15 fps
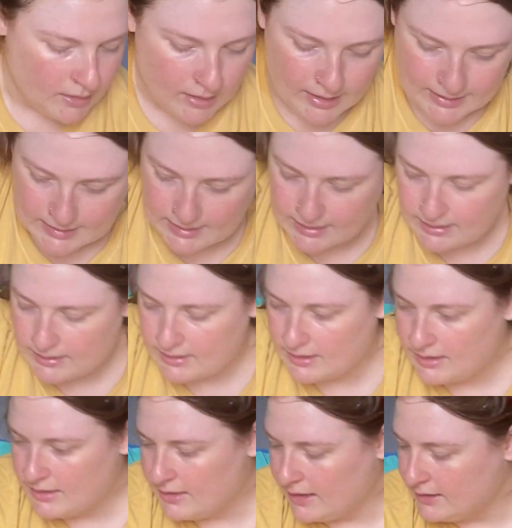I think
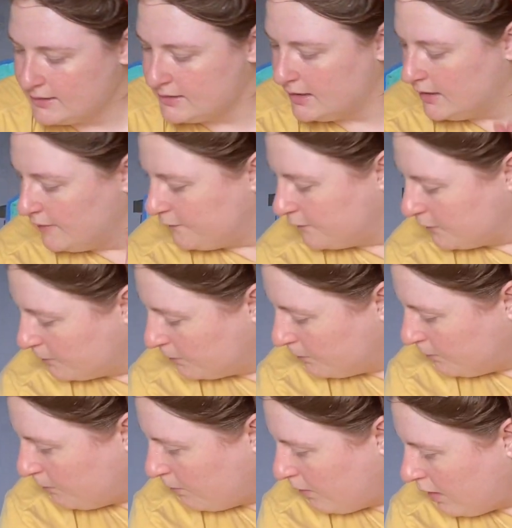that's it for
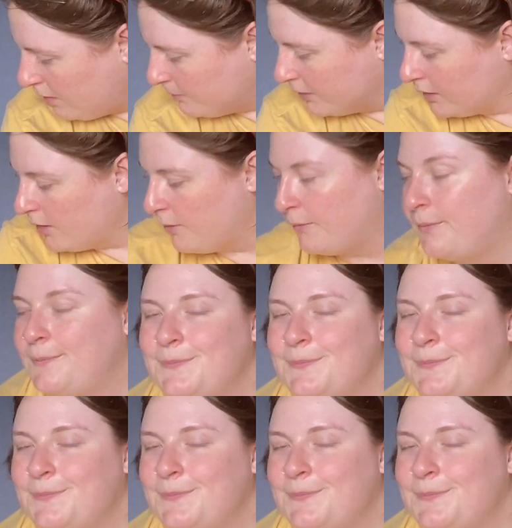Walmart. Oh,